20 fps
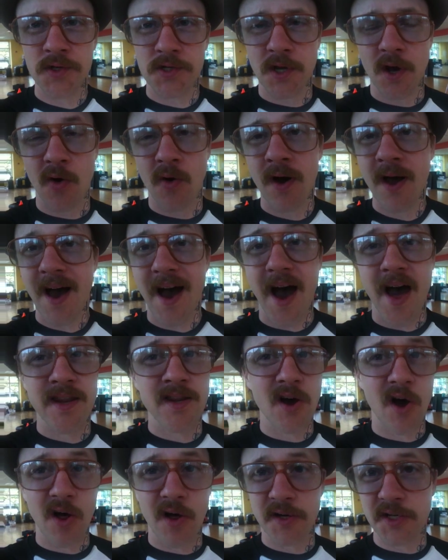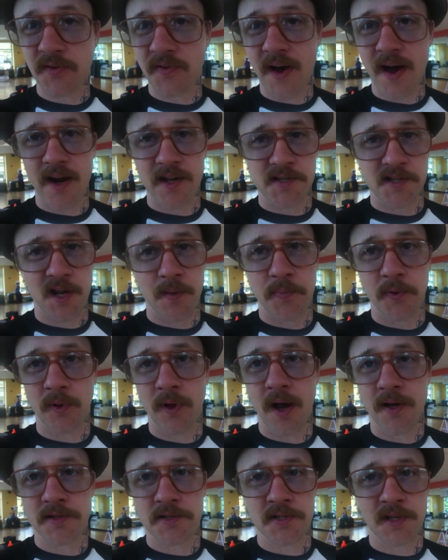So a knowledge of how to set up your
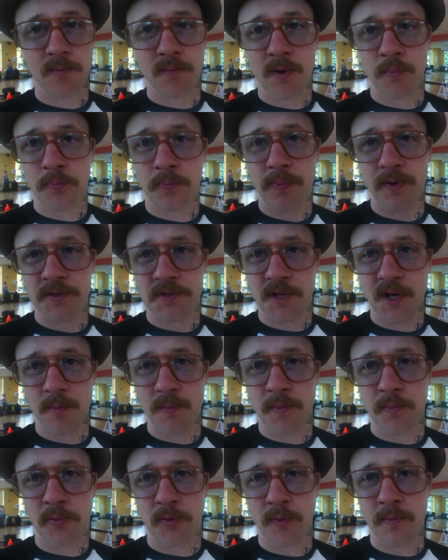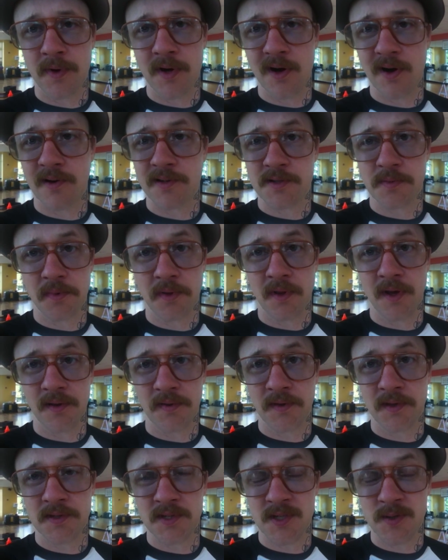lights is going to be premier in something
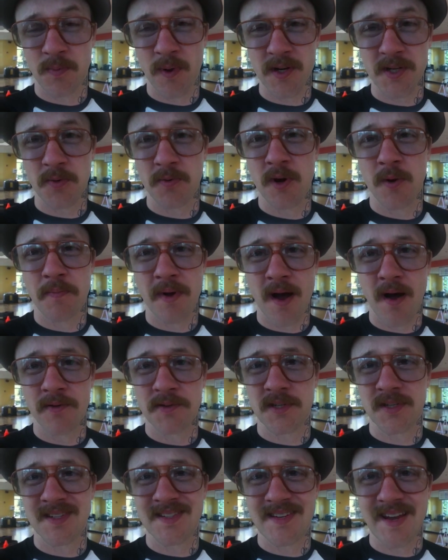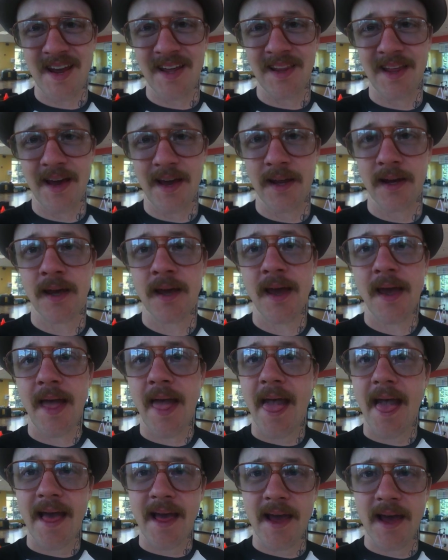like this, especially when you're balancing daylight
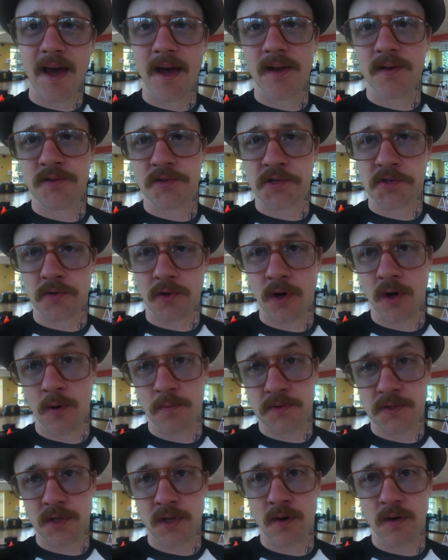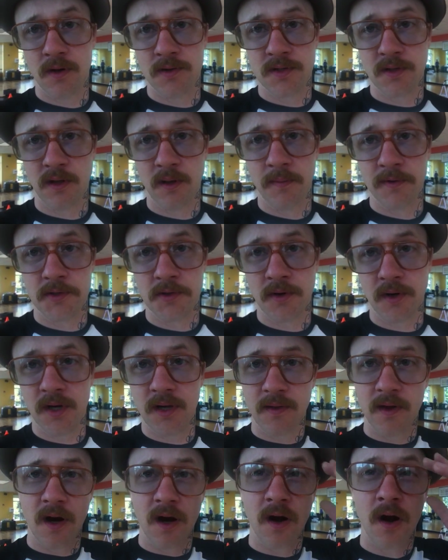and strobe. So it's a little bit
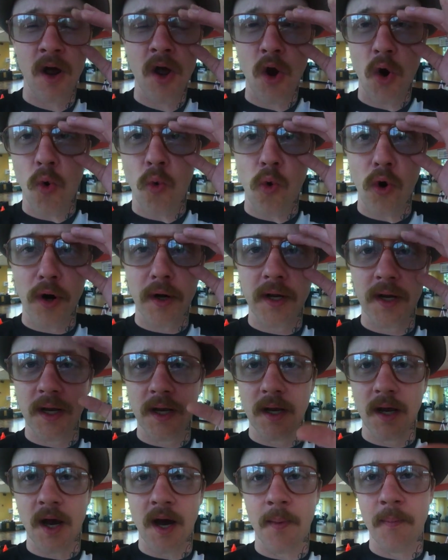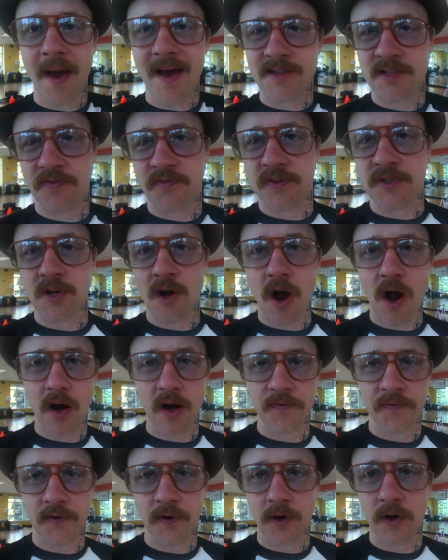tricky there. Working as a
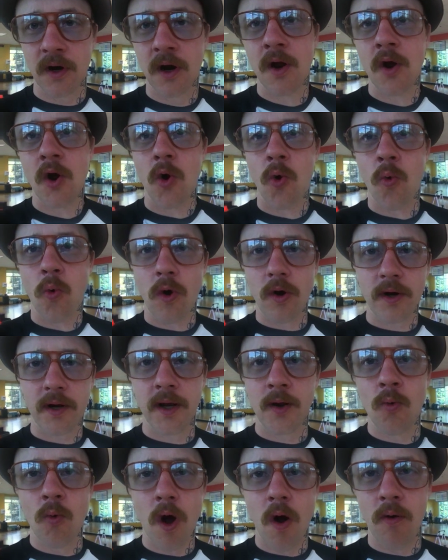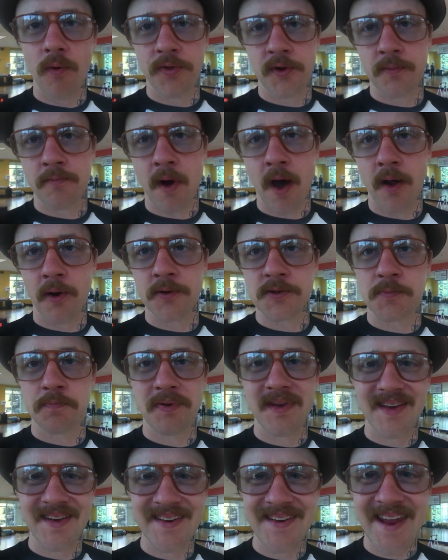photographer, working well with your models,
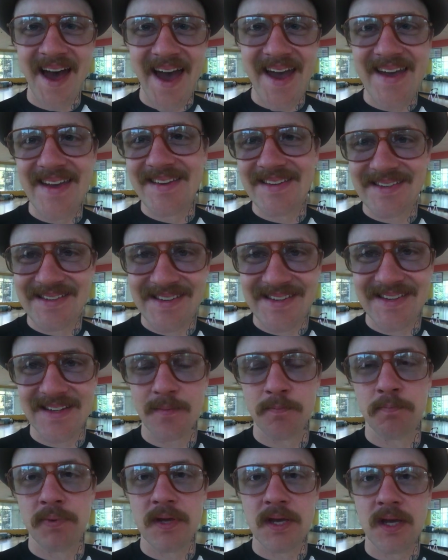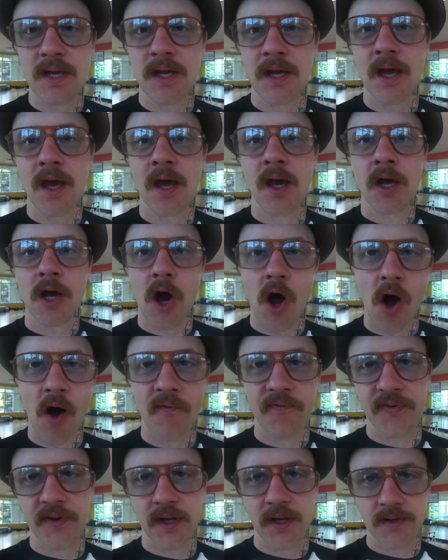being nice, being
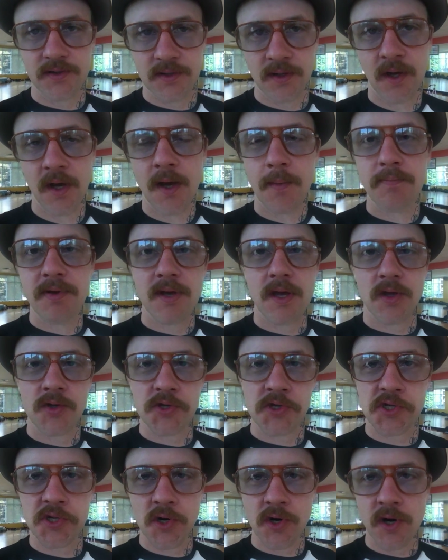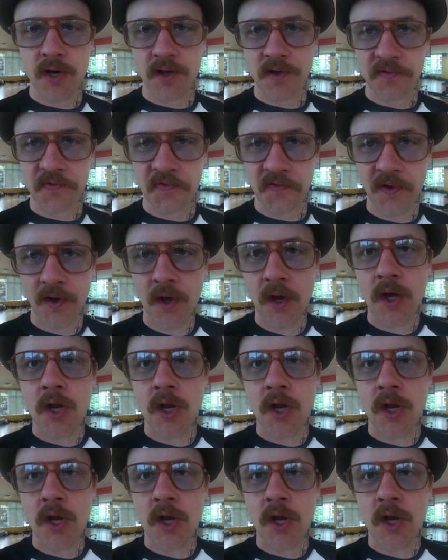confident, being assertive,